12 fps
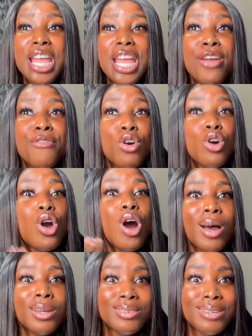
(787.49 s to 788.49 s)
Even
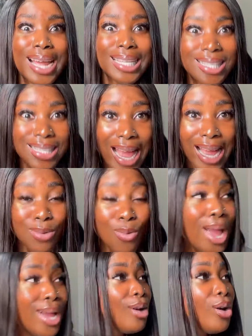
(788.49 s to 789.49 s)
God rested.
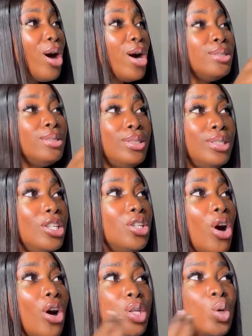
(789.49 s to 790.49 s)
When God
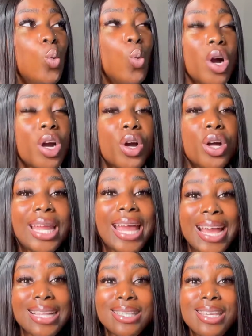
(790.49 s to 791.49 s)
did all the work on
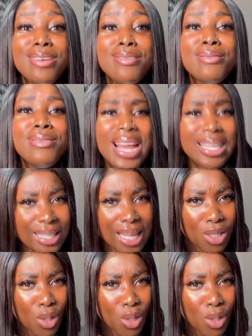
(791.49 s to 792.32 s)
earth, he rested.